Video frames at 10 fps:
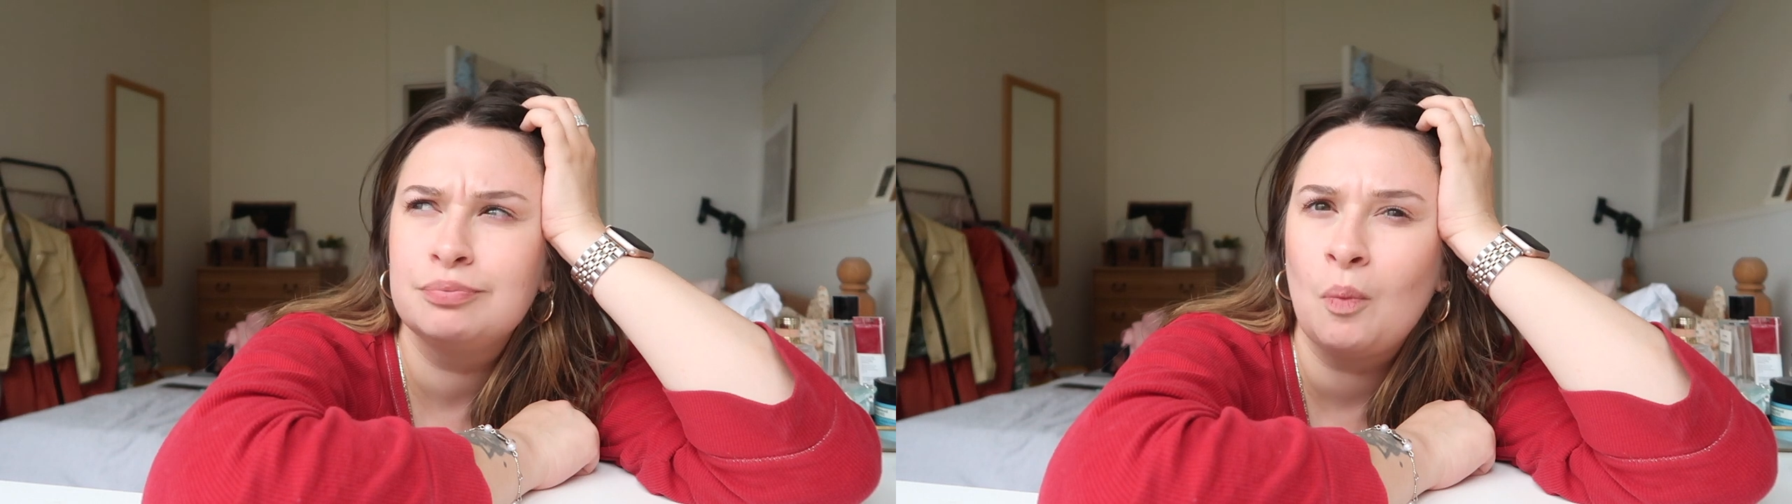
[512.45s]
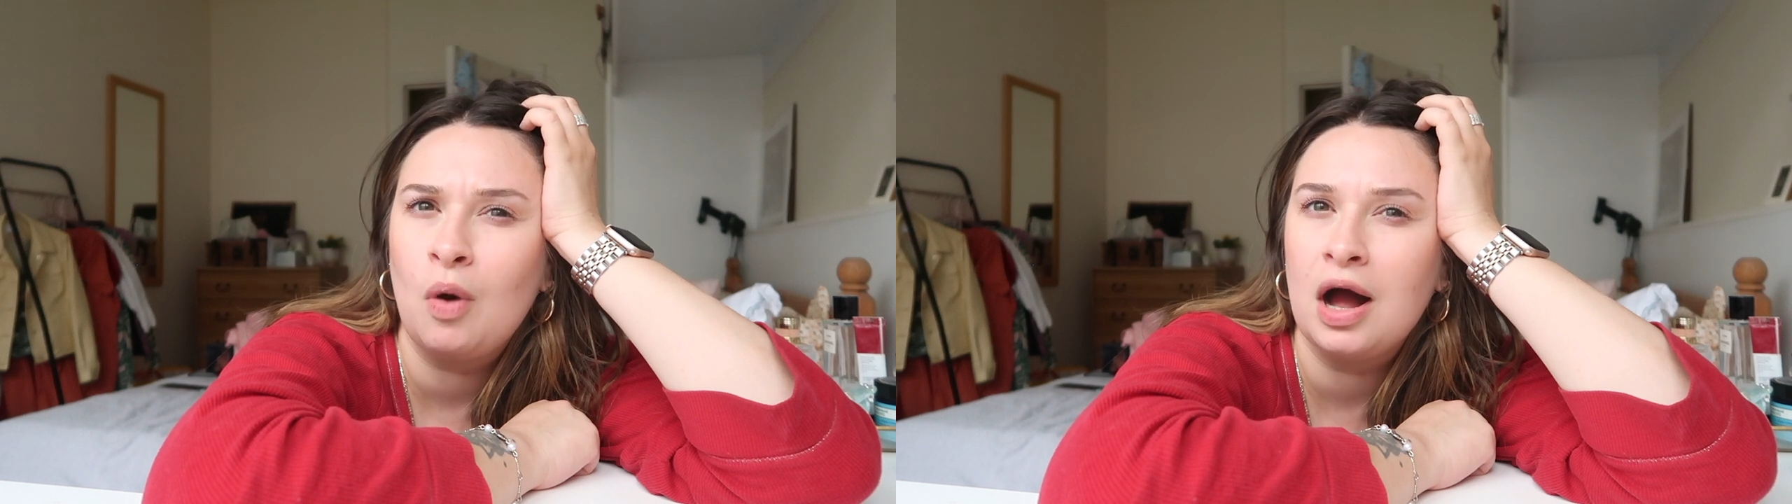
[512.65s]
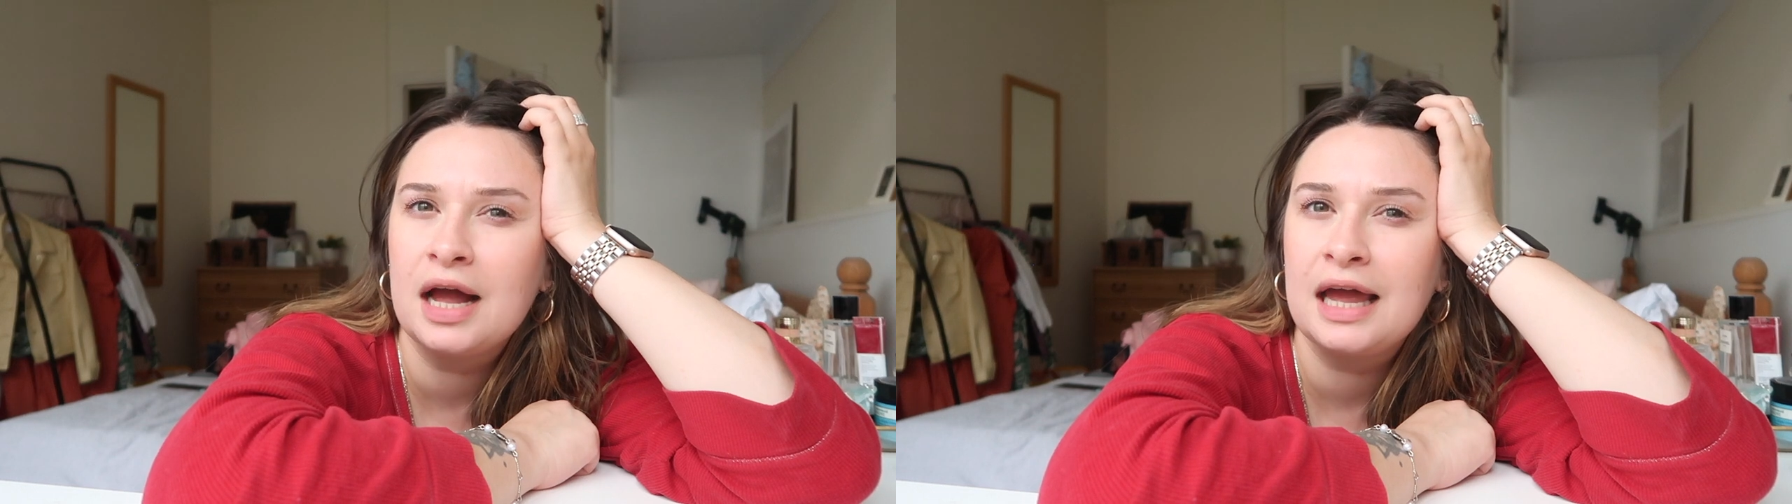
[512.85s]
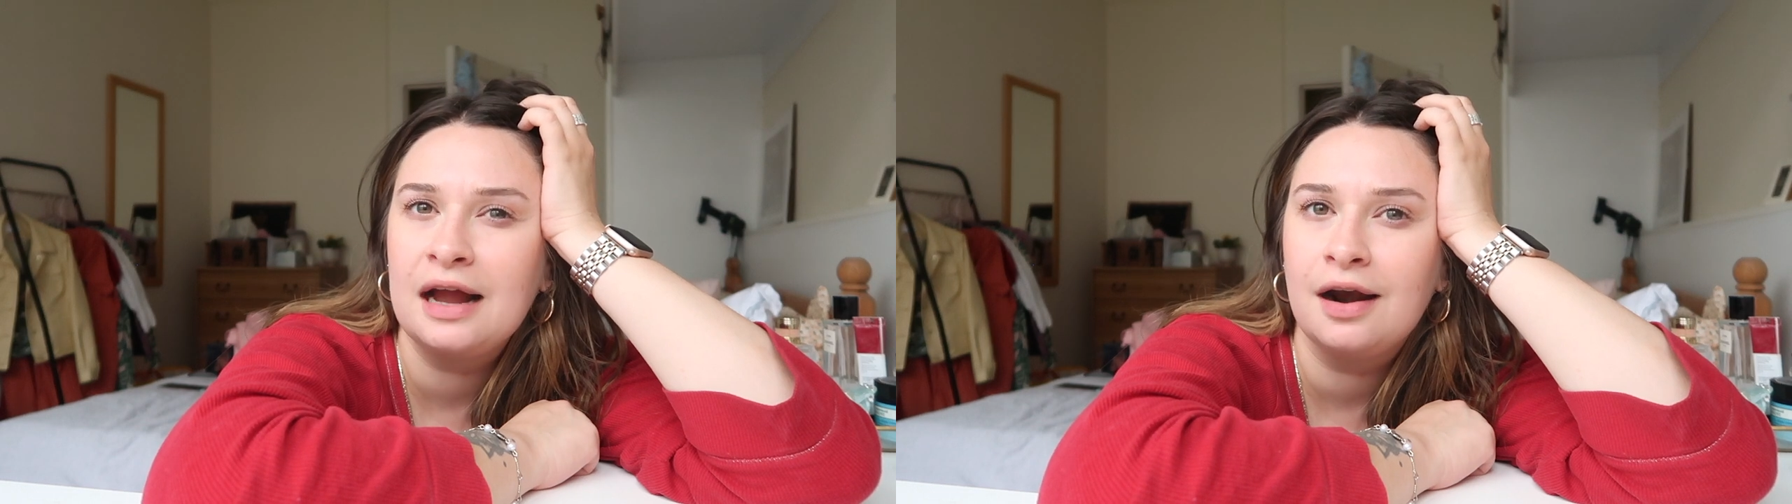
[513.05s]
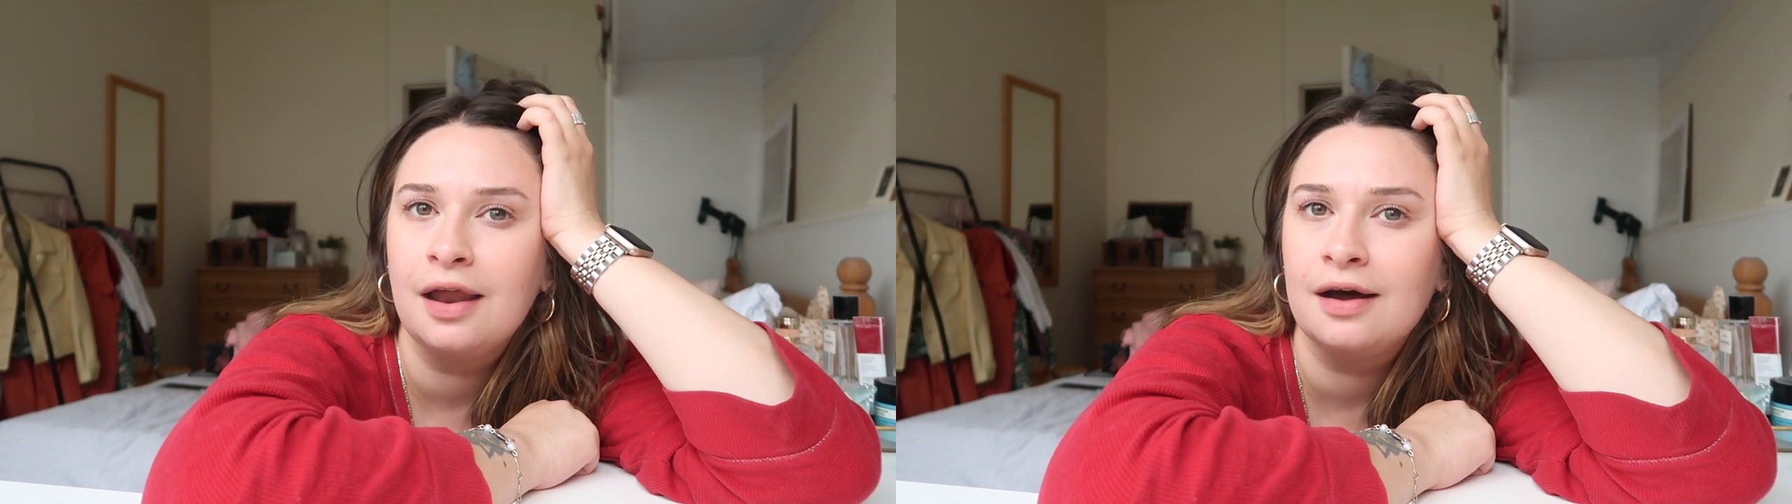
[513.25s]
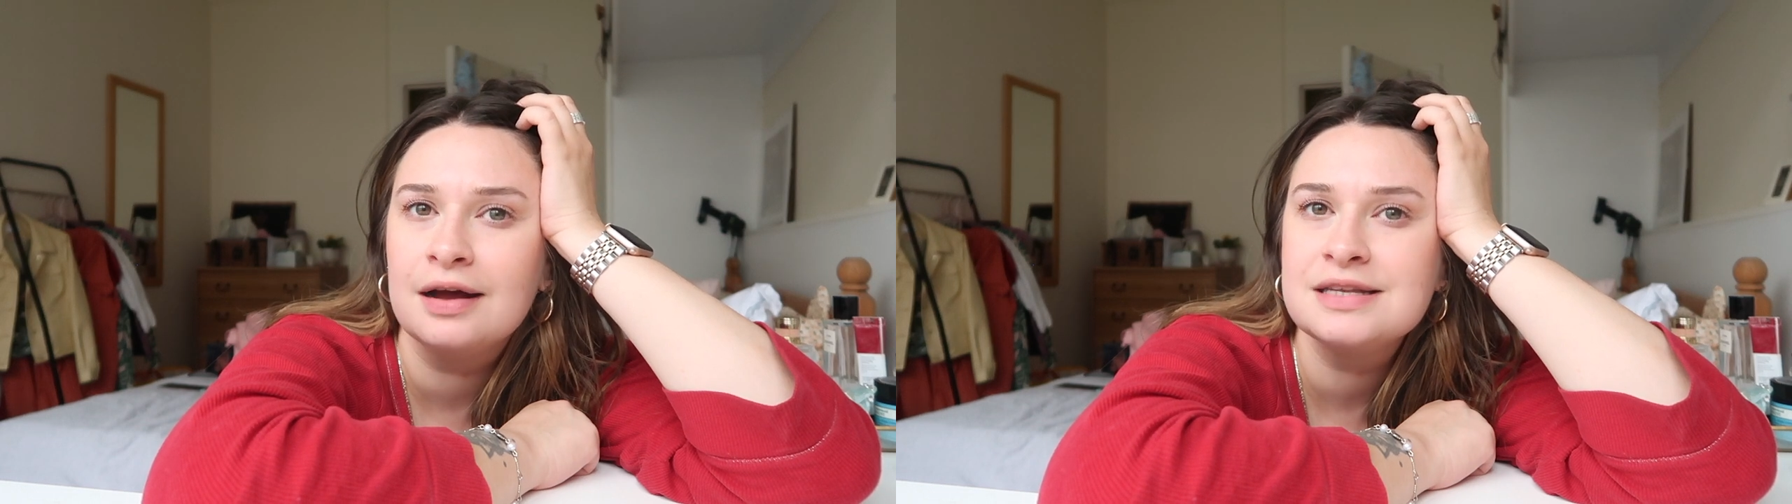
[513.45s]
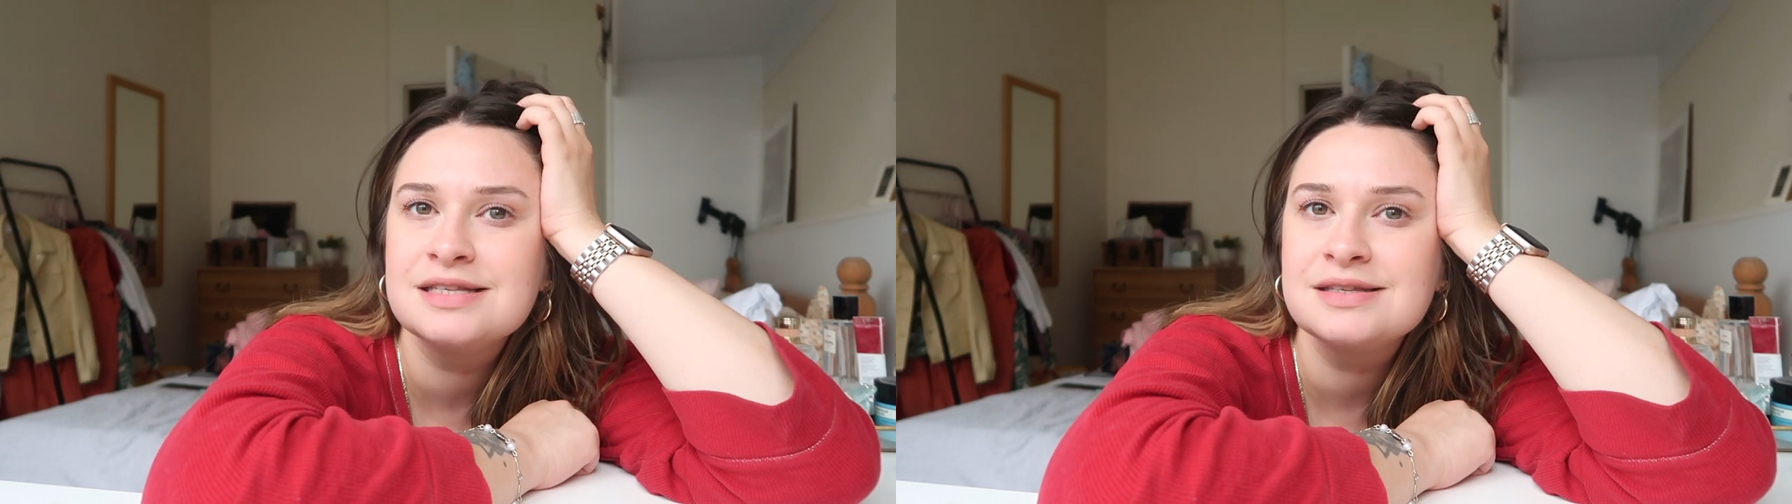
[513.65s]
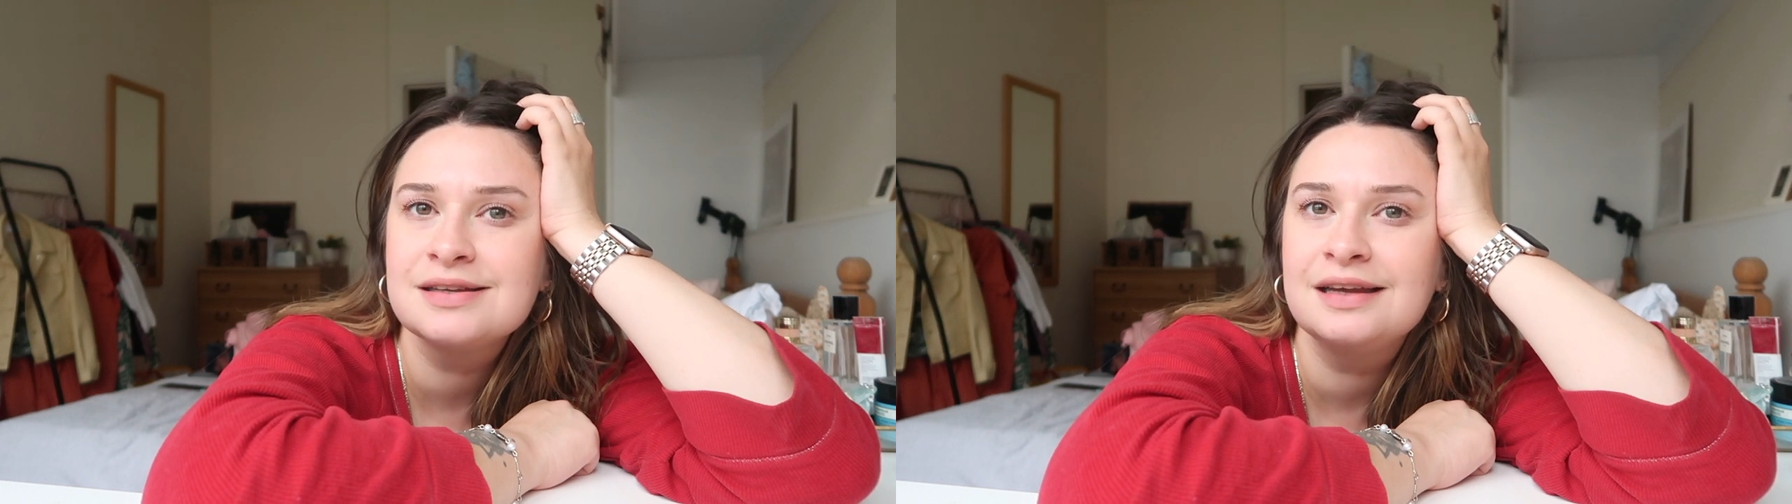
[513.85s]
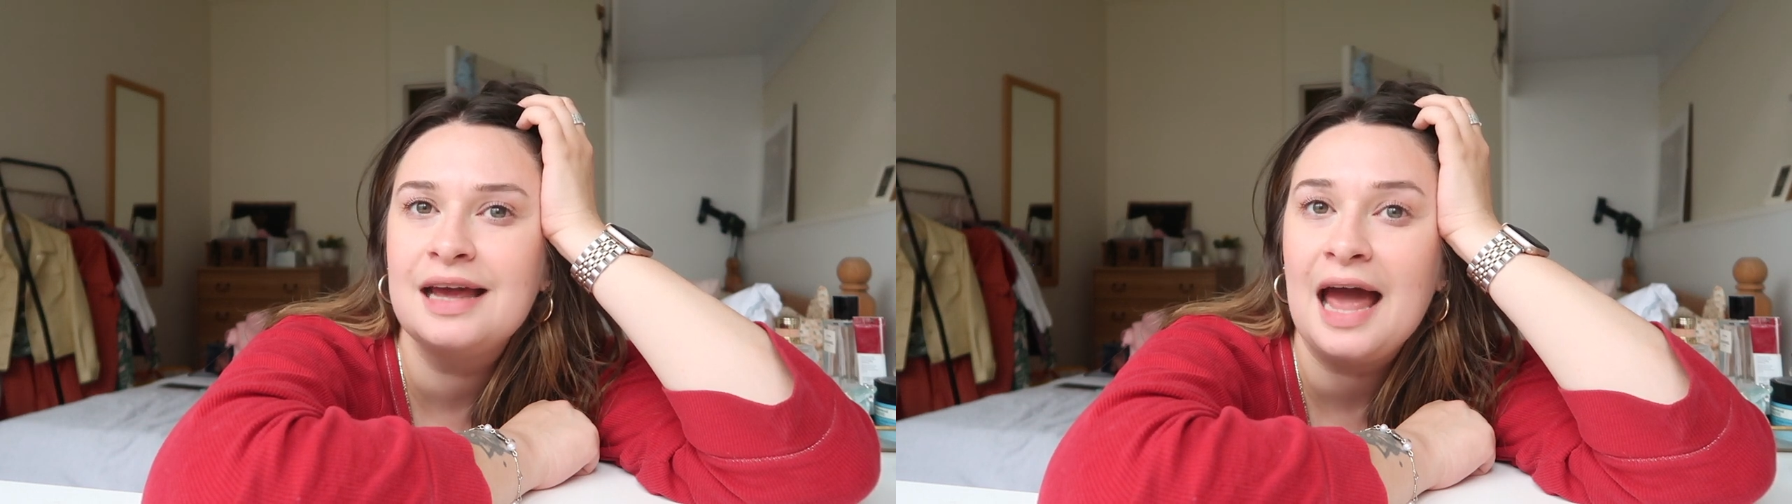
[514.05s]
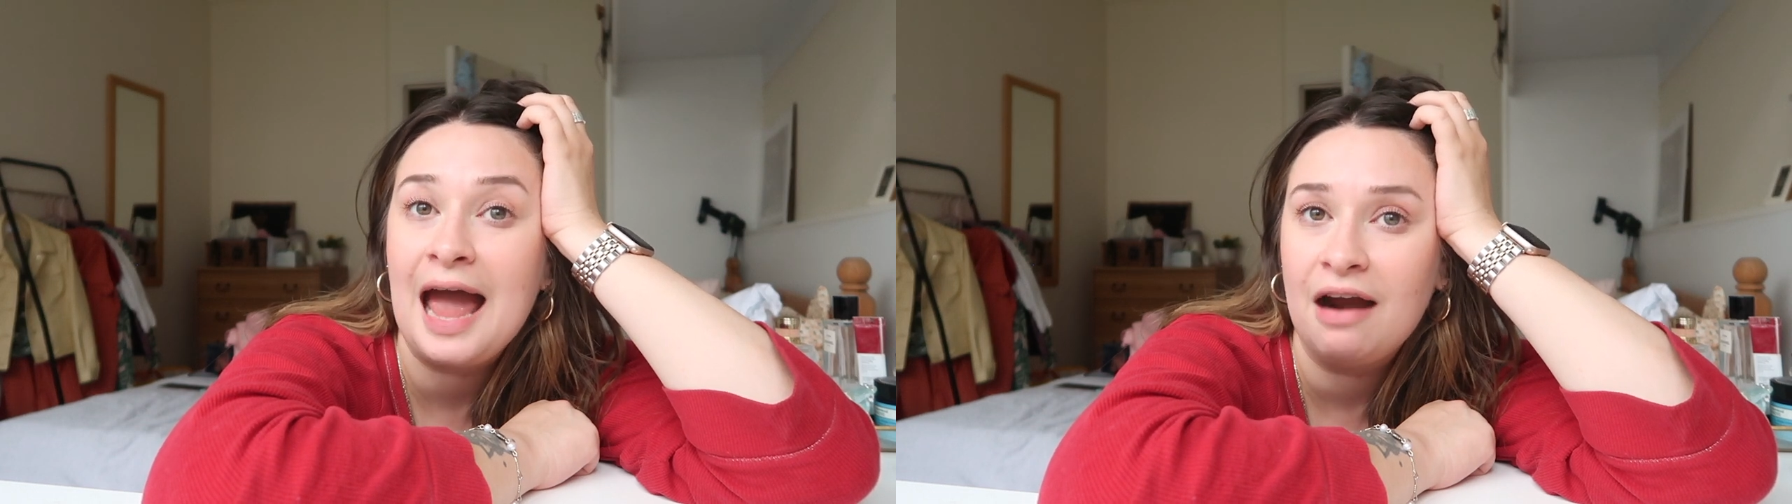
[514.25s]
working class
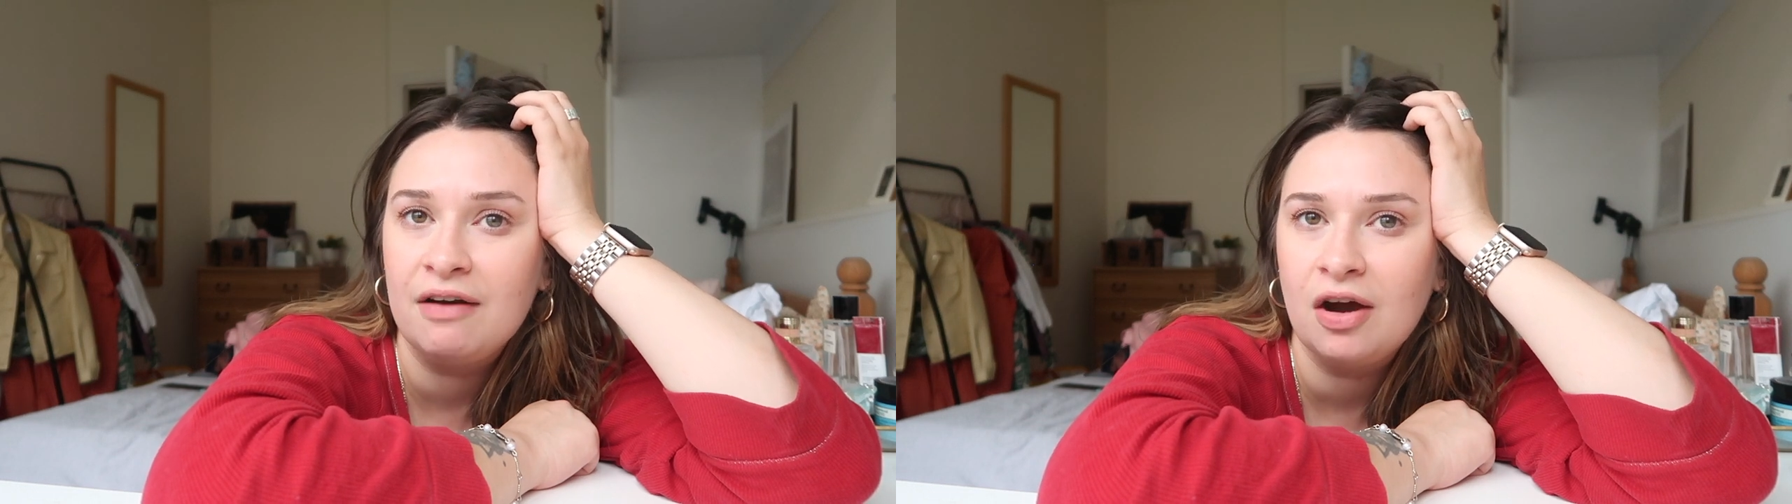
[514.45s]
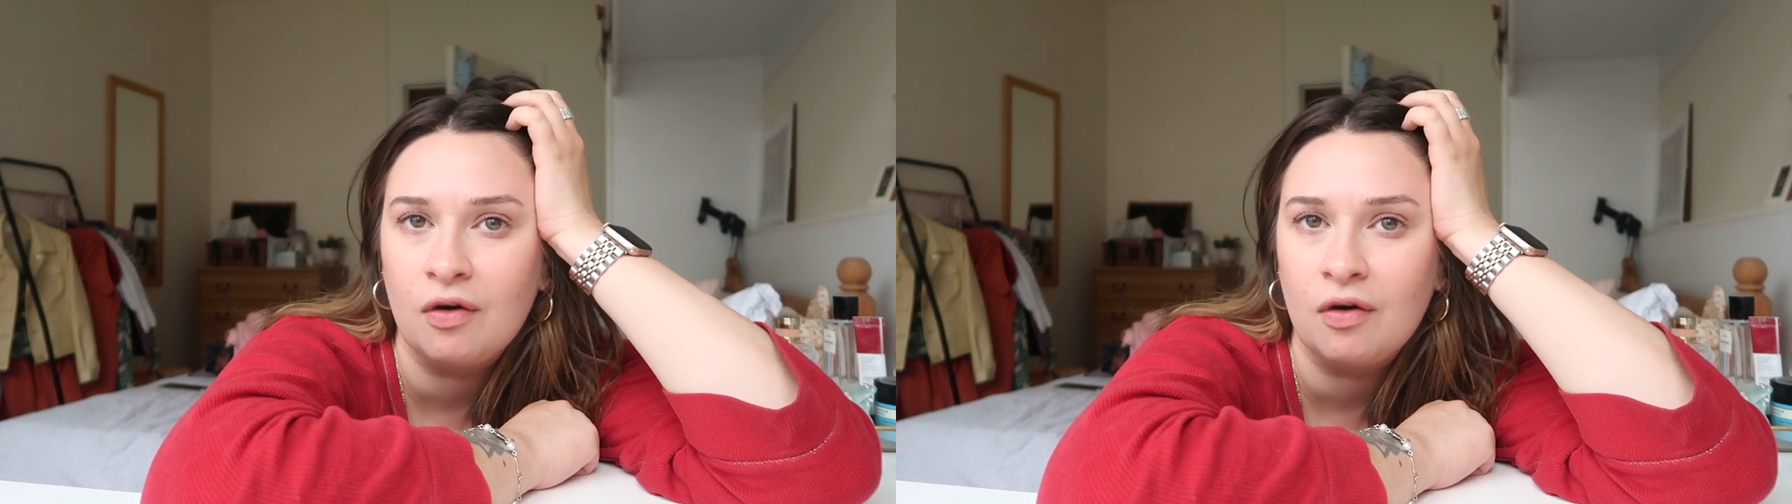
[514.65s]
area.